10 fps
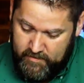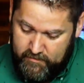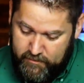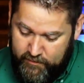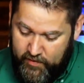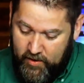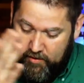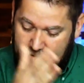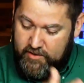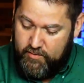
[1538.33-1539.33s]
So
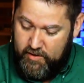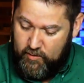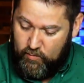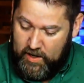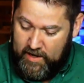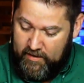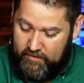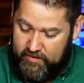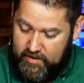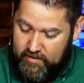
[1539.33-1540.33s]
failure to treat your
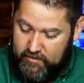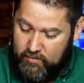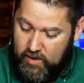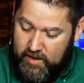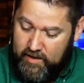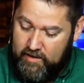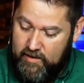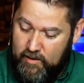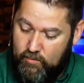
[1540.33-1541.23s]
wives in this way